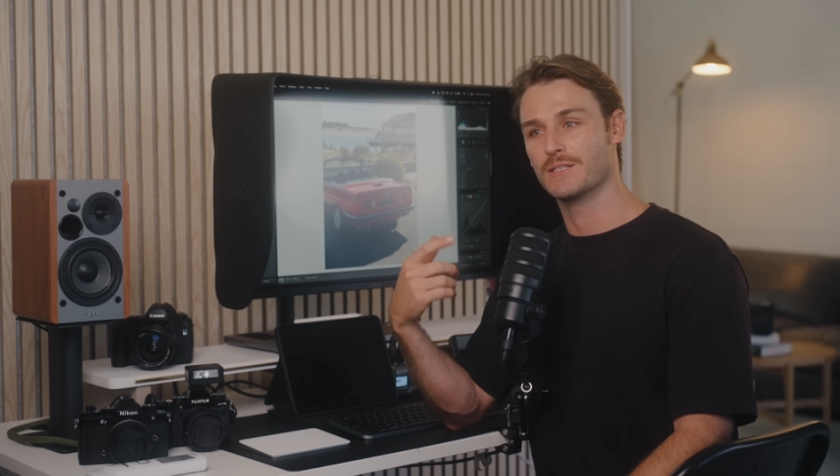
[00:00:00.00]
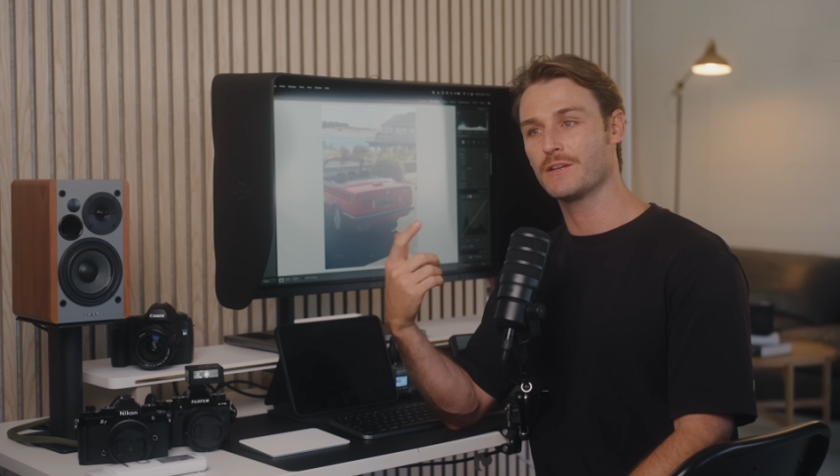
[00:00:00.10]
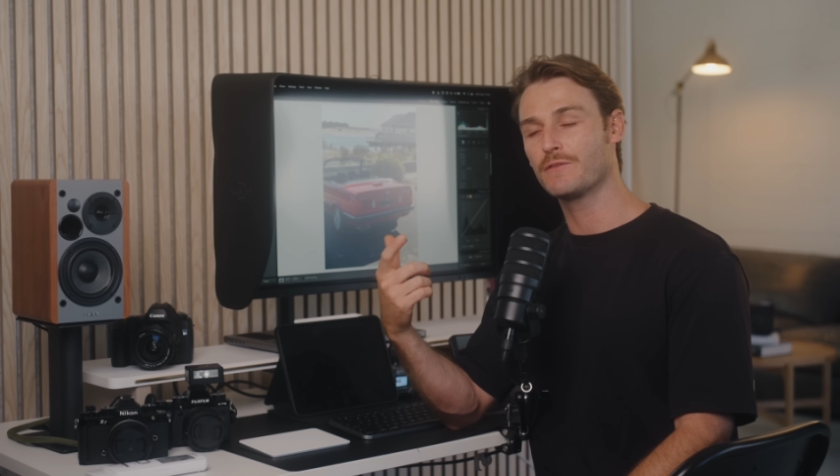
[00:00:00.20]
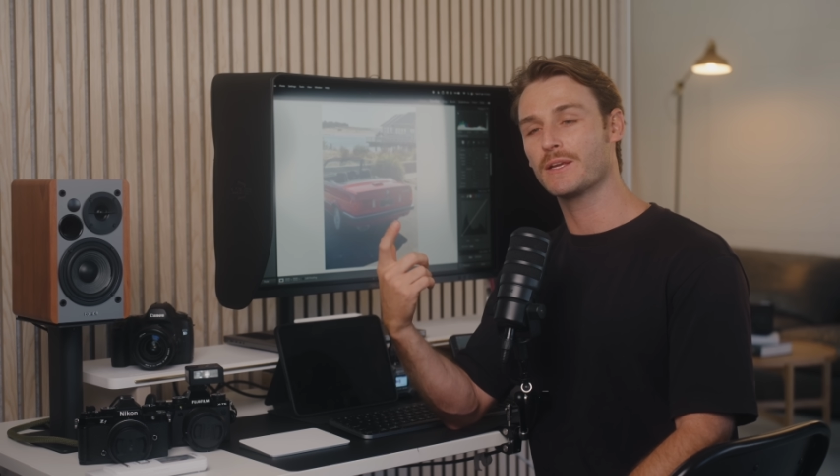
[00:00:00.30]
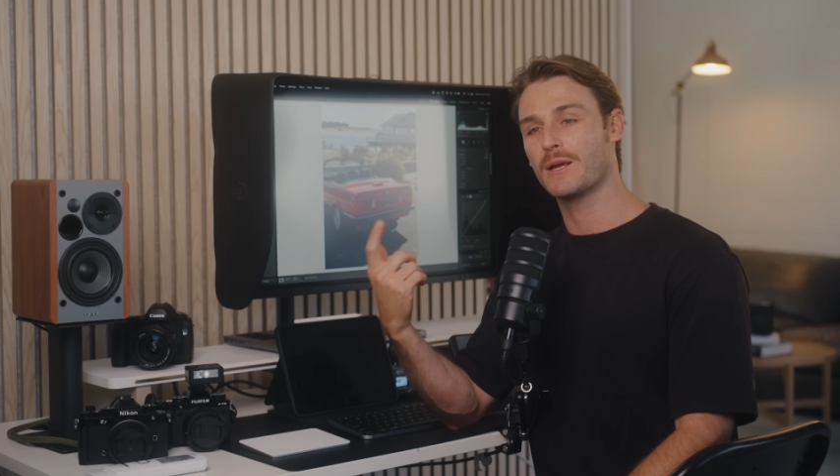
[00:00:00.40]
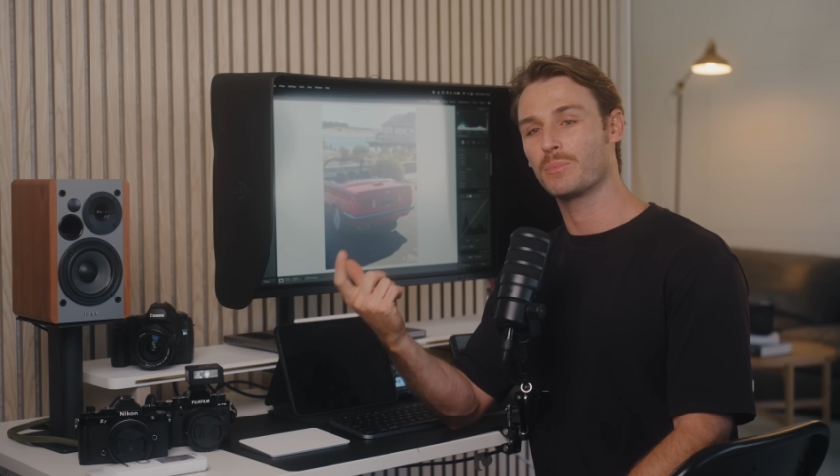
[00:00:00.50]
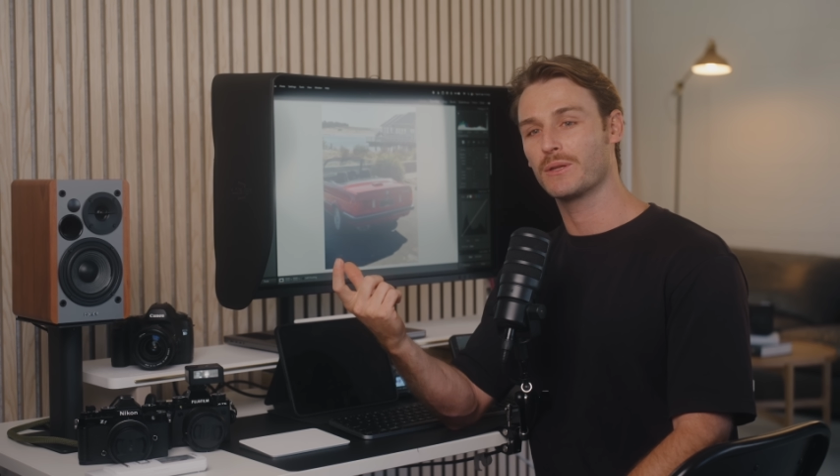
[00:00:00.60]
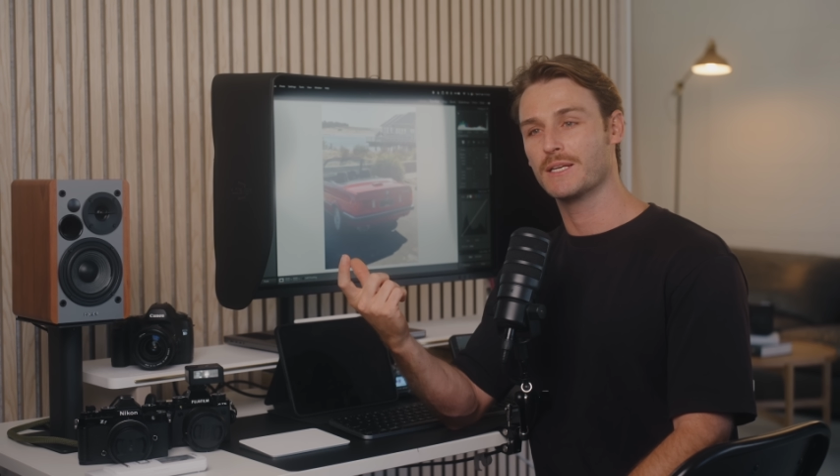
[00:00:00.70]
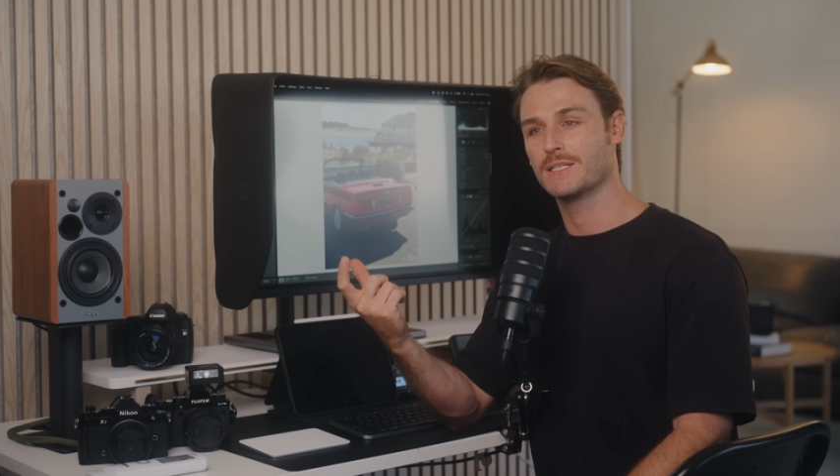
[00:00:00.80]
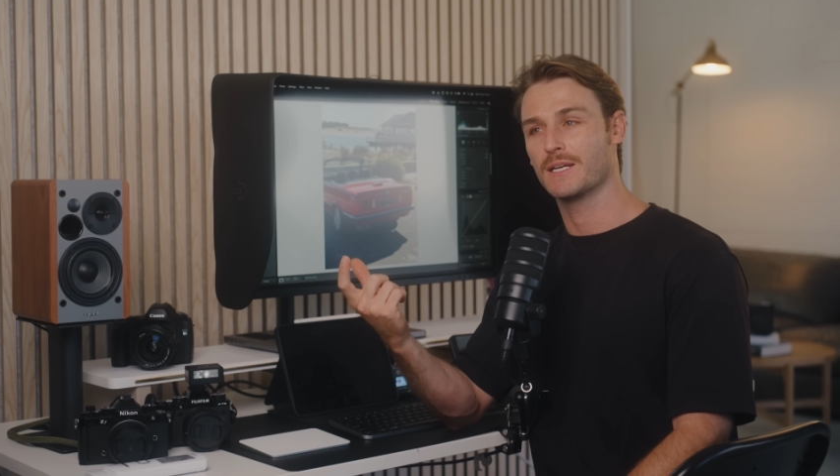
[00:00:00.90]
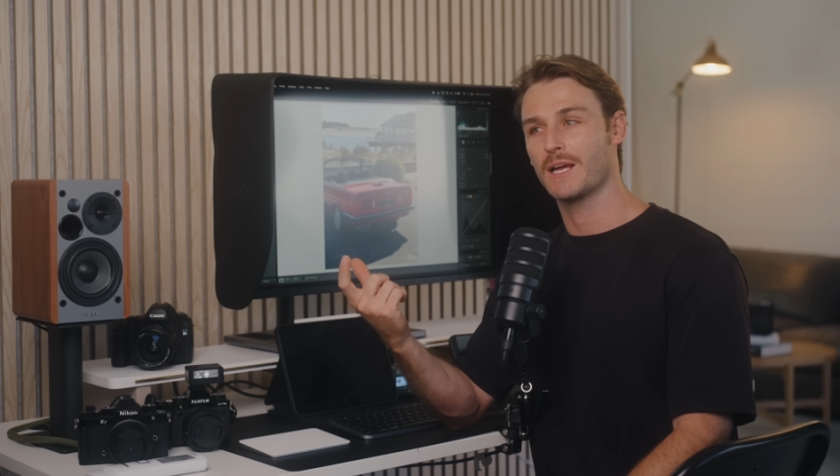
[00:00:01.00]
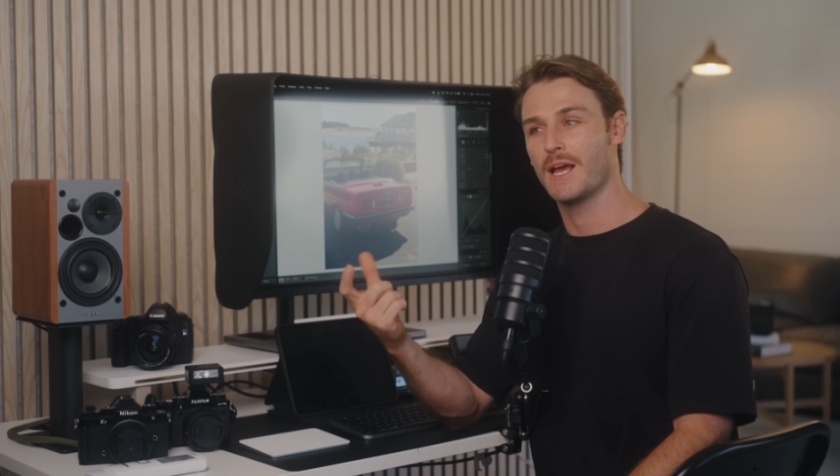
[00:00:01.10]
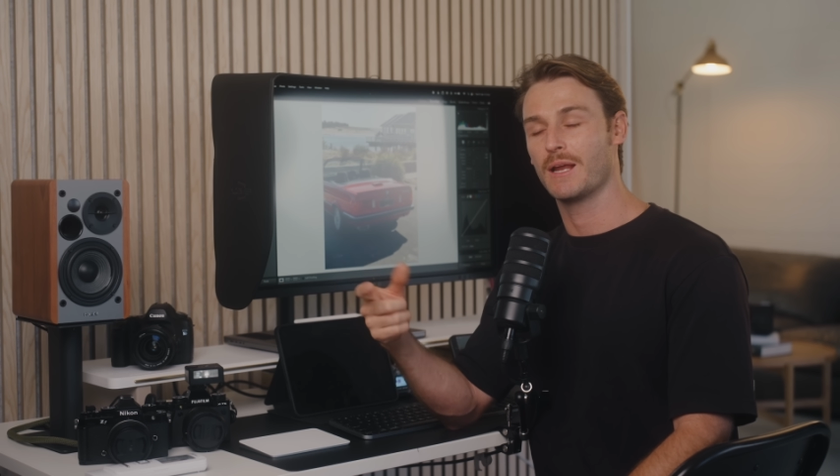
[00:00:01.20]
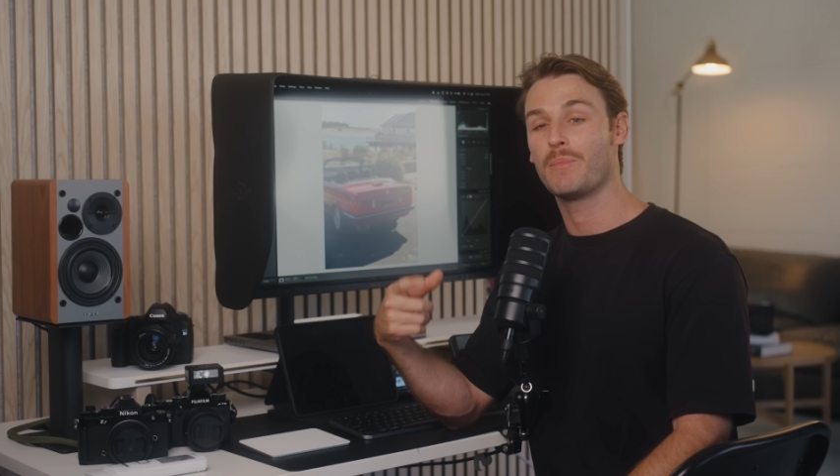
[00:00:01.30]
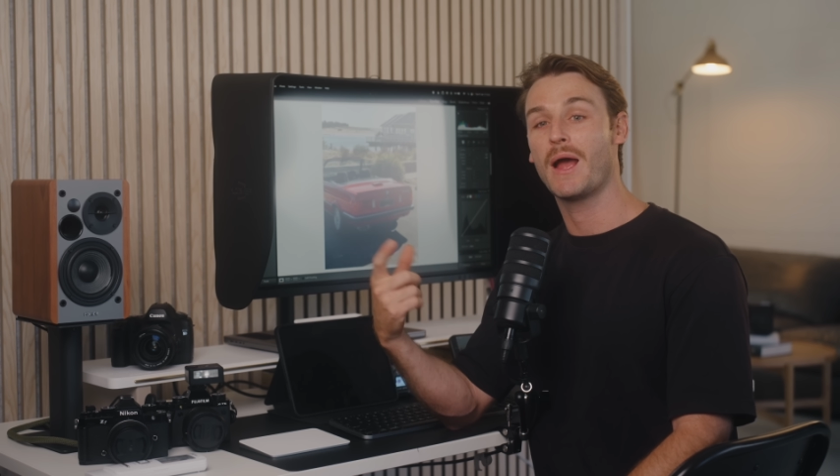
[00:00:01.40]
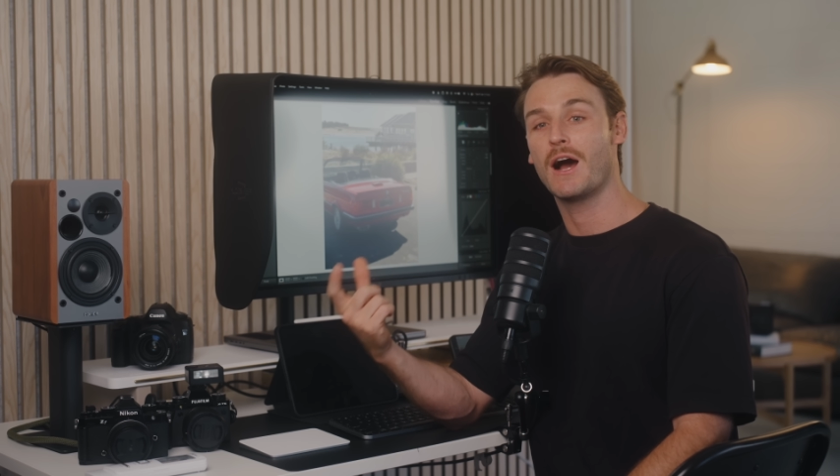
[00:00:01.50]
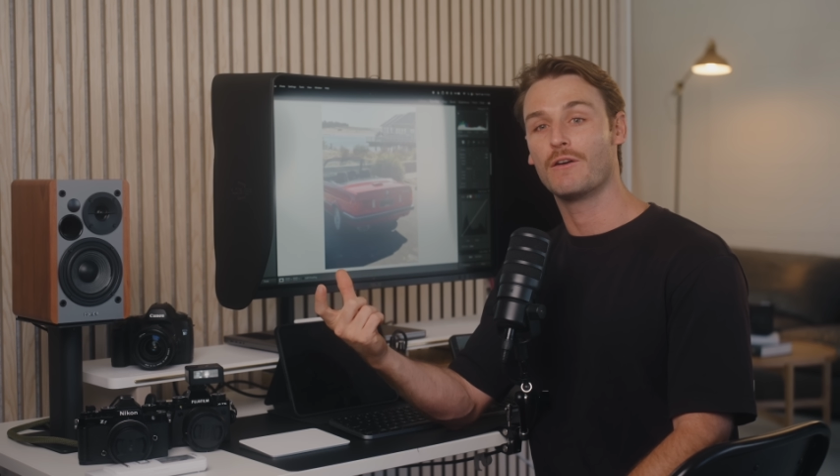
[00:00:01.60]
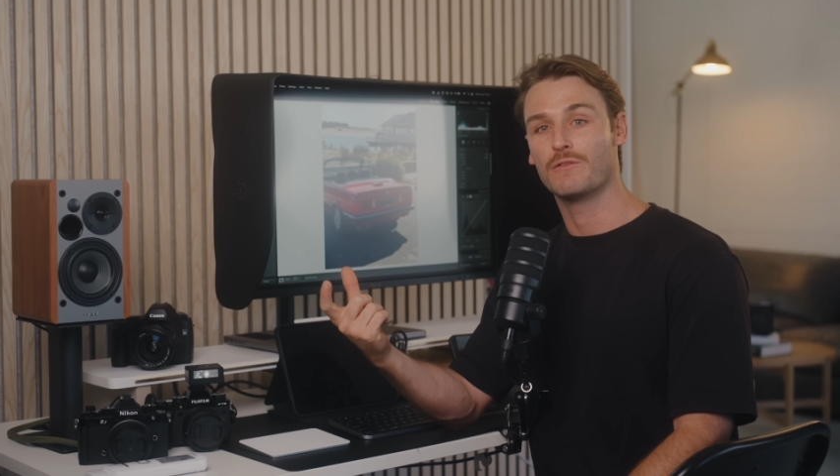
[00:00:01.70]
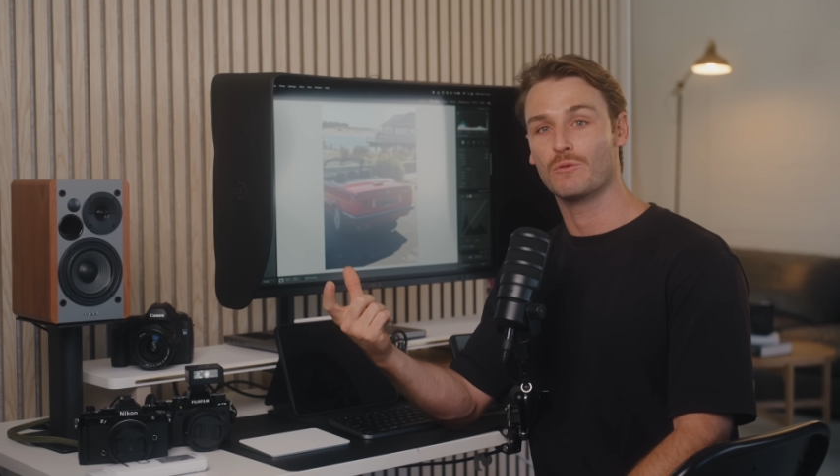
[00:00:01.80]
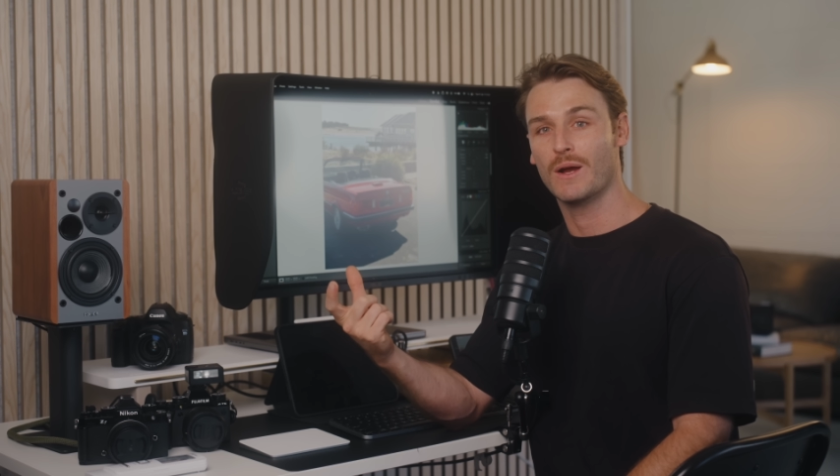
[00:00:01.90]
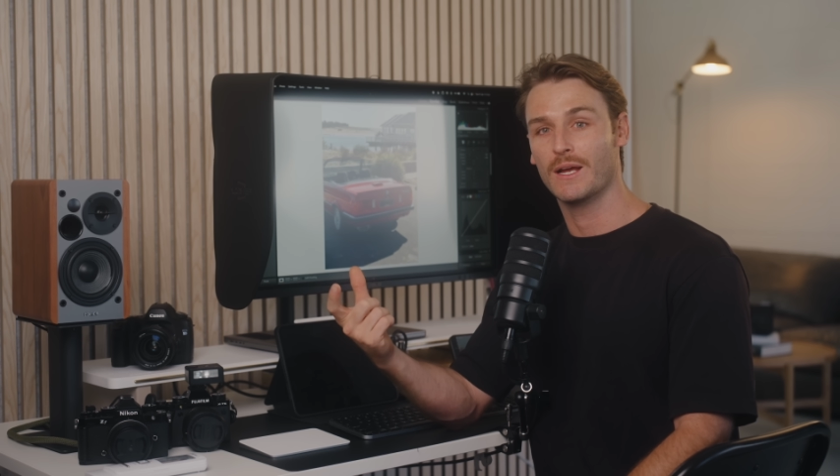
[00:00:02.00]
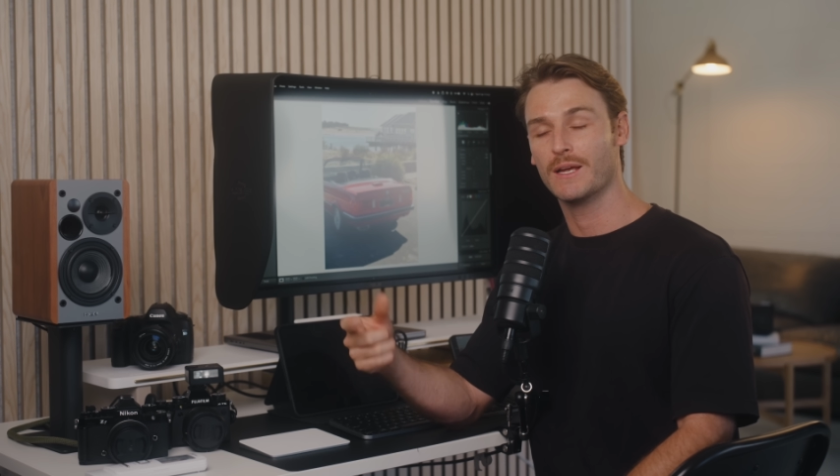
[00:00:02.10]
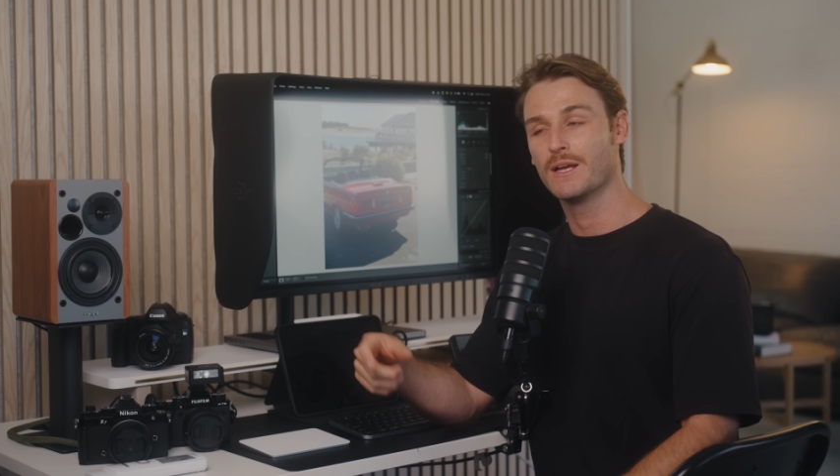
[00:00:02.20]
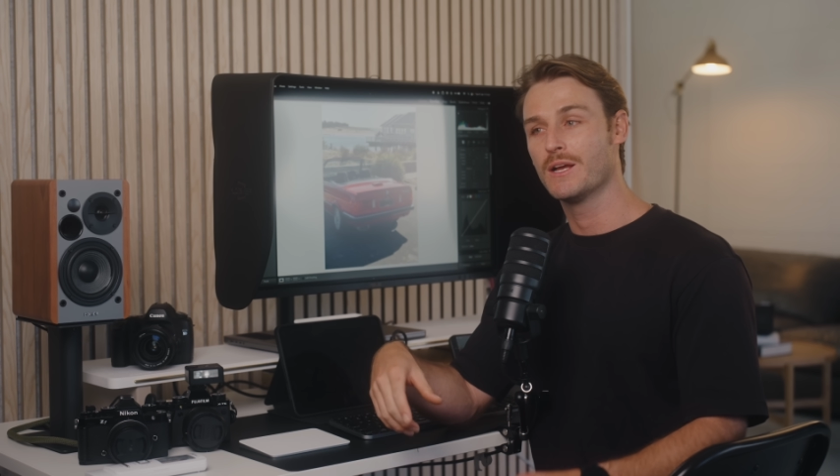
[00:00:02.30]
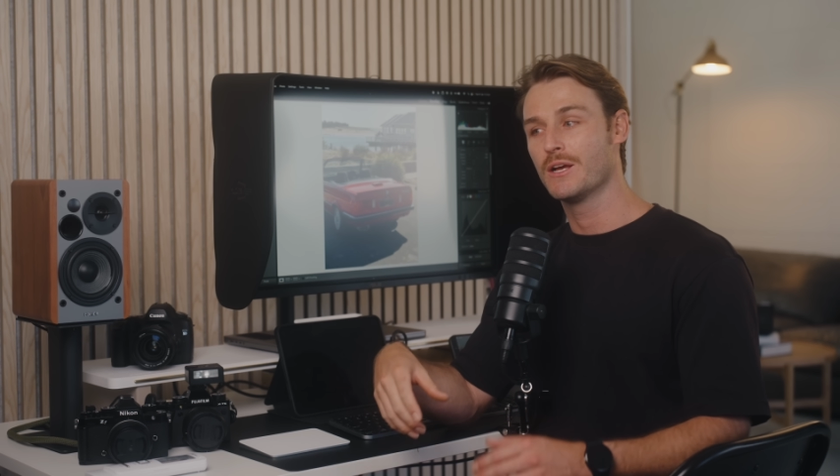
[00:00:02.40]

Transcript: definitely a pleasing amazing and powerful way